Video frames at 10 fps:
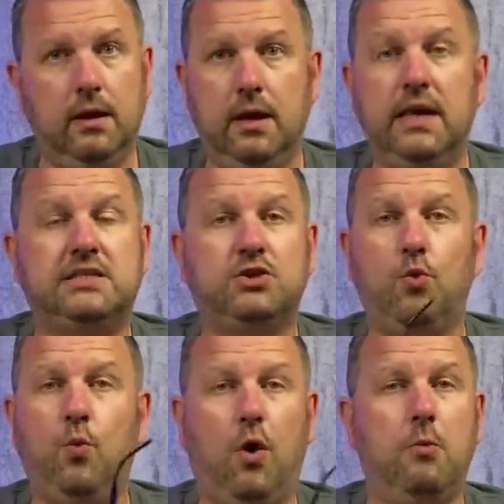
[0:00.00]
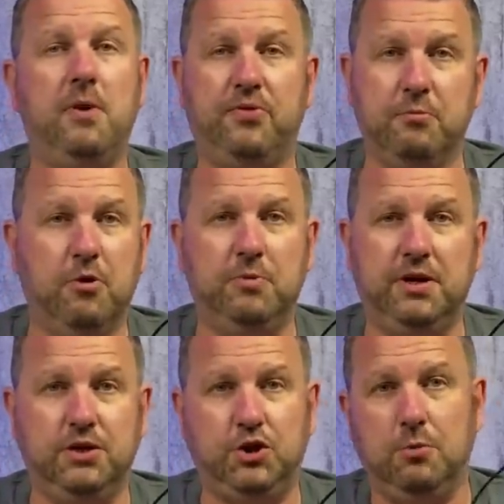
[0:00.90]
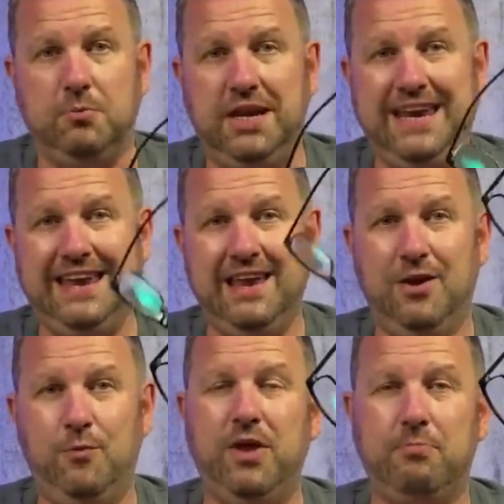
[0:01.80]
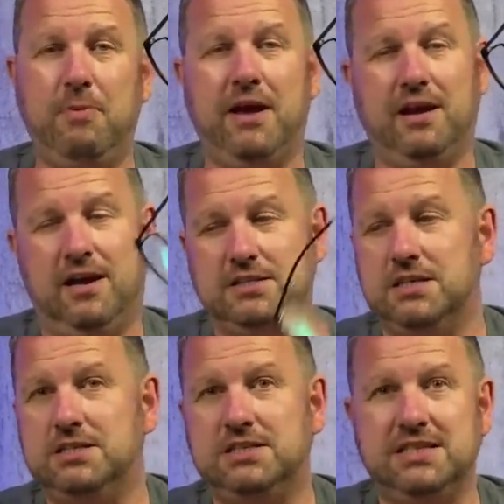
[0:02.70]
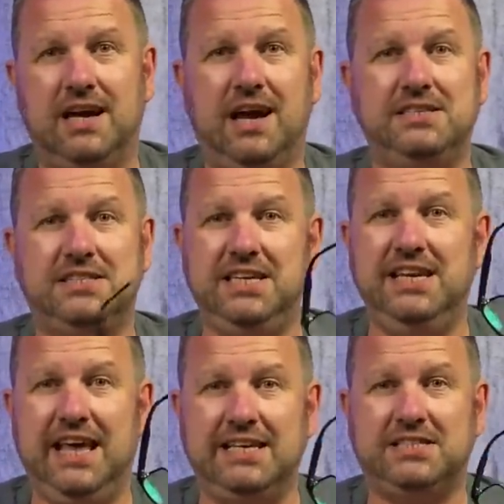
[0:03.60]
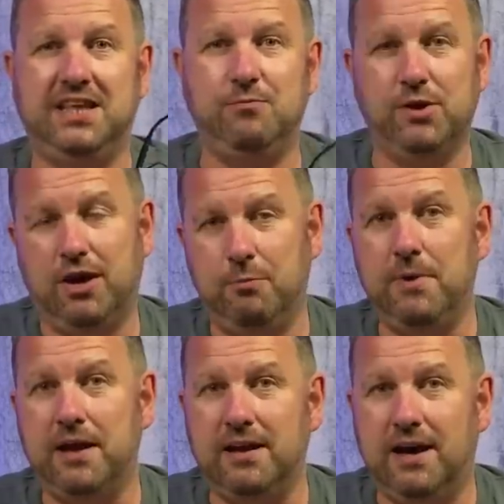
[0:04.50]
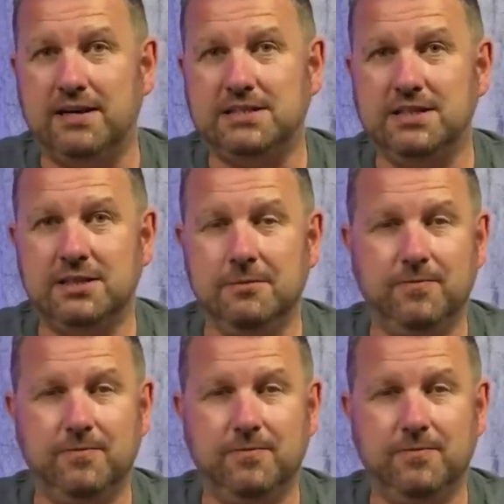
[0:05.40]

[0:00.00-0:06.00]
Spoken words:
It's so warm at the moment in Germany. With my glasses, I see less than without my glasses.